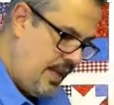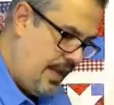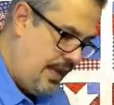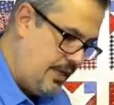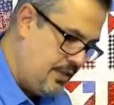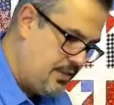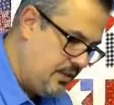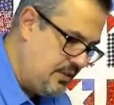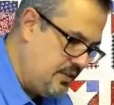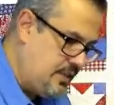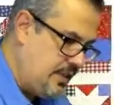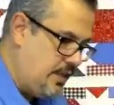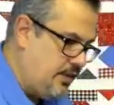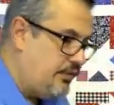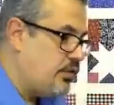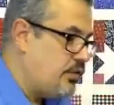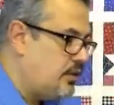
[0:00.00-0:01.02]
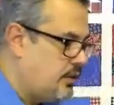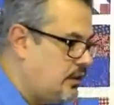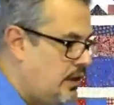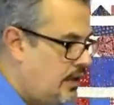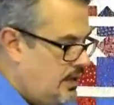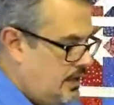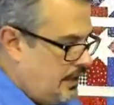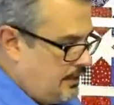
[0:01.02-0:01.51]
and it's on sale
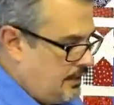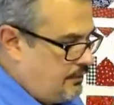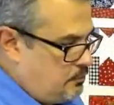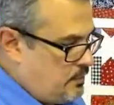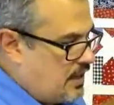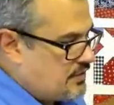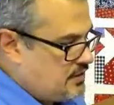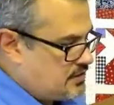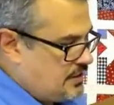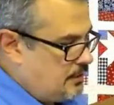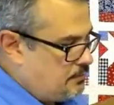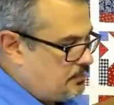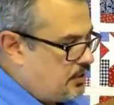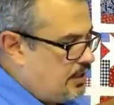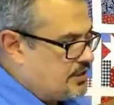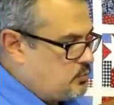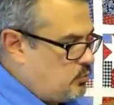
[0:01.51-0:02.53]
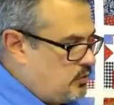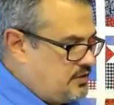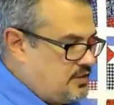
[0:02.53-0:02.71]
for about the same price,